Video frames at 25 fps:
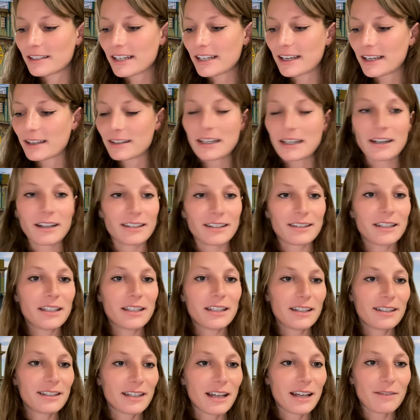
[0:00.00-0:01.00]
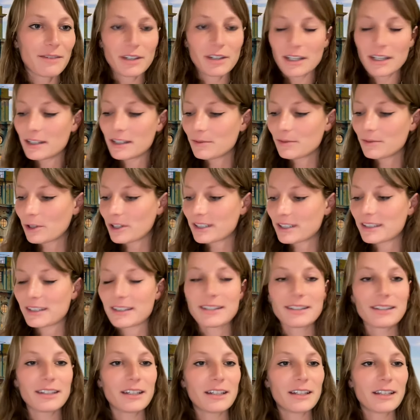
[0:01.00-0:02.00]
taken at CT7
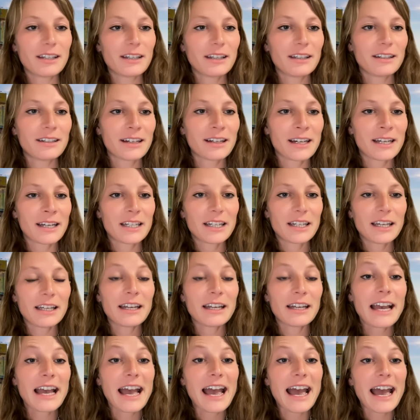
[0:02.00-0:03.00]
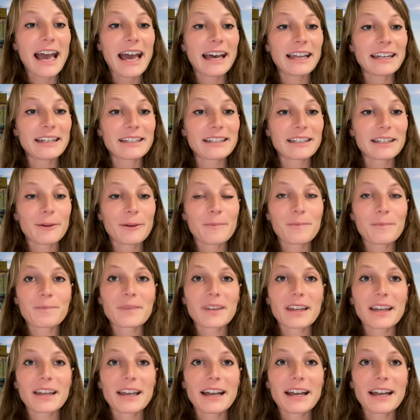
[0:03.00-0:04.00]
versus CT19, and um,